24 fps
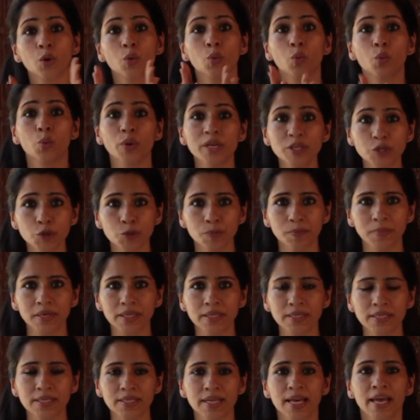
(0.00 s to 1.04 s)
which
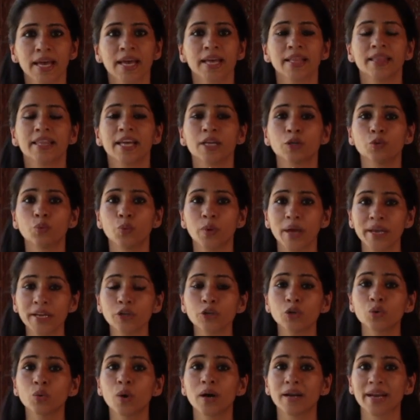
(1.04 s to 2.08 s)
means that
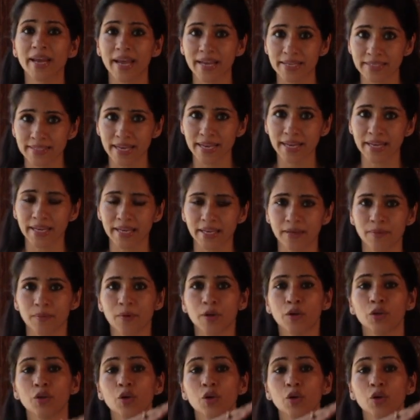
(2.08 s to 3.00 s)
when you are exhaling,